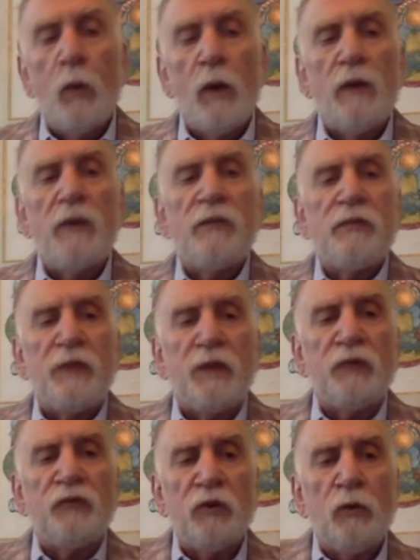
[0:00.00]
One of the
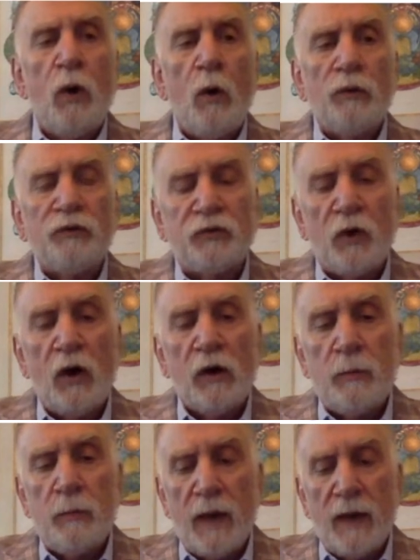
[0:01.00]
things you always talk
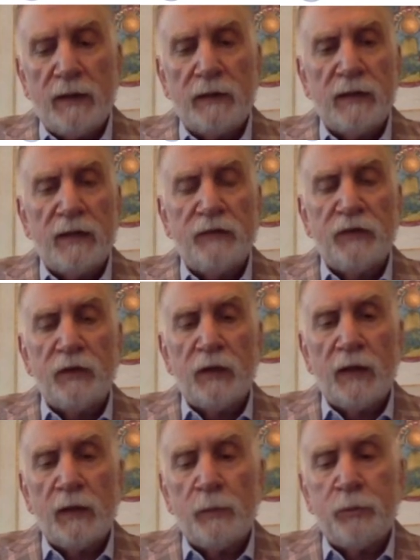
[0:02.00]
about at LinkedIn
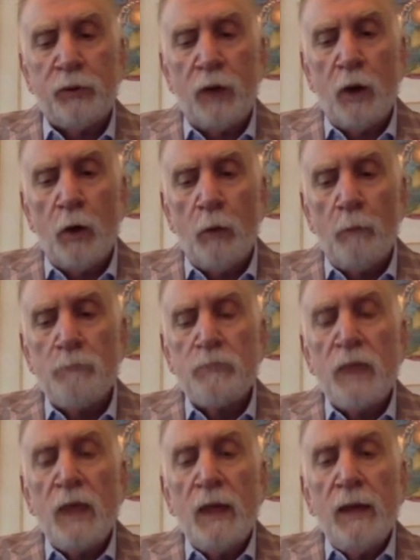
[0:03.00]
like a pro
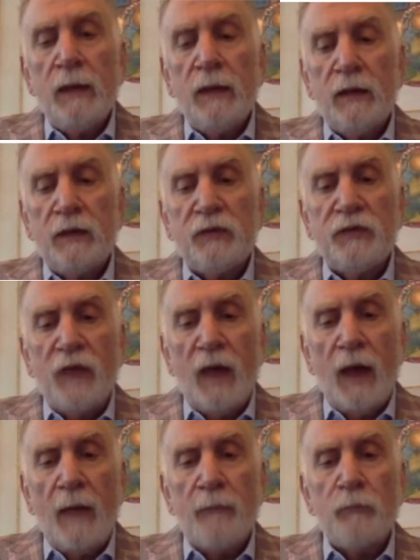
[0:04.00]
is
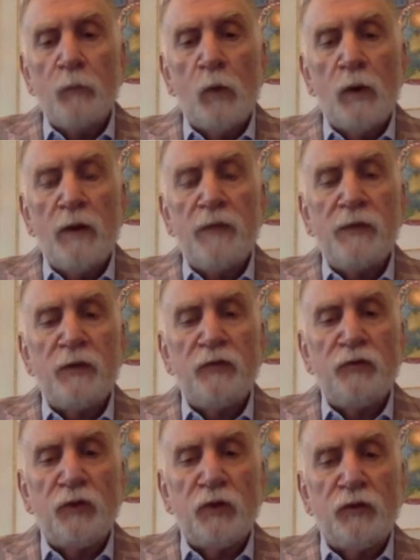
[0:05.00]
that one of the
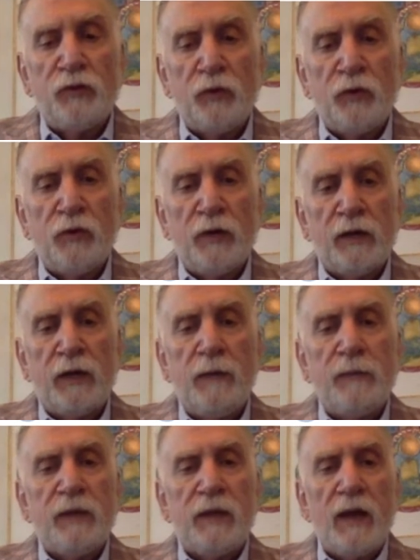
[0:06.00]
things you can do to
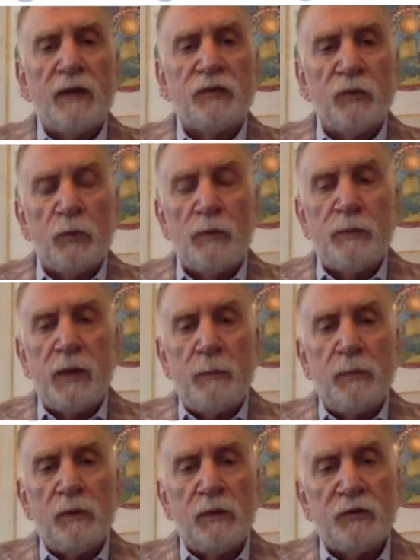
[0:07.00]
keep connecting with
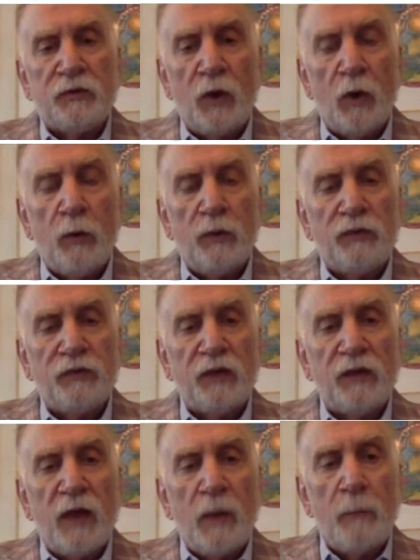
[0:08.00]
people is to always
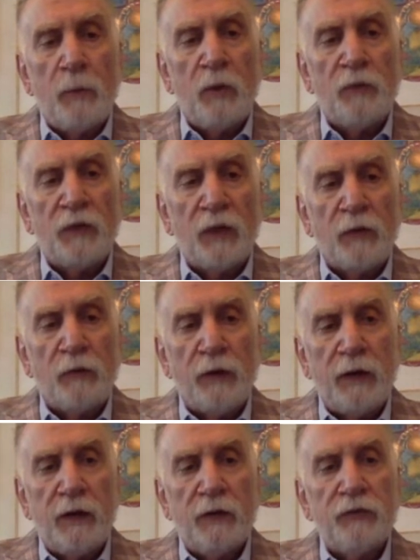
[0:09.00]
send out birthday
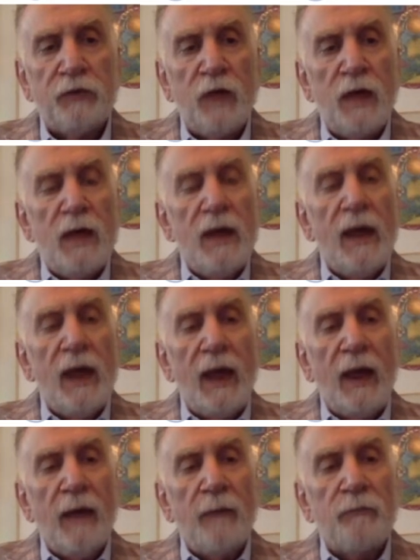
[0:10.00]
greetings.
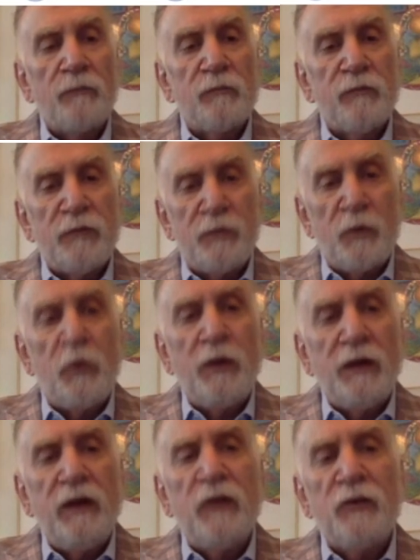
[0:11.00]
And for 30
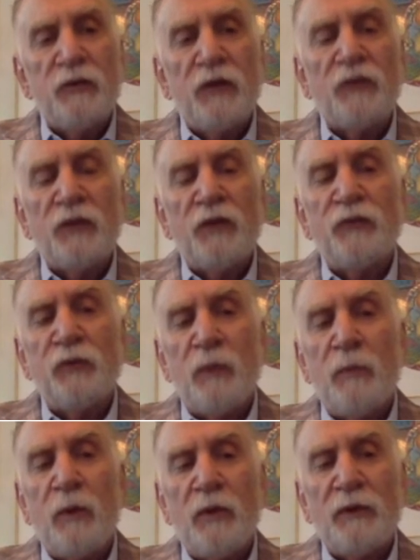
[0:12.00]
years, I sent you a
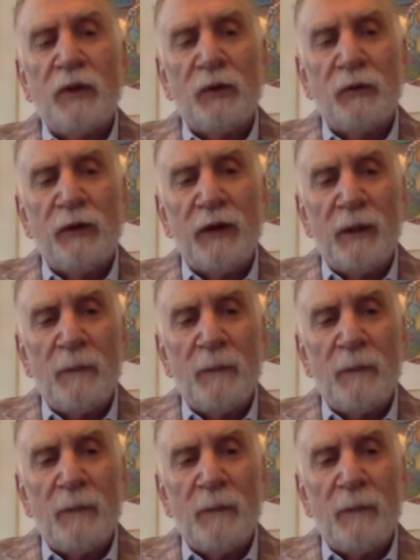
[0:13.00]
birthday greeting.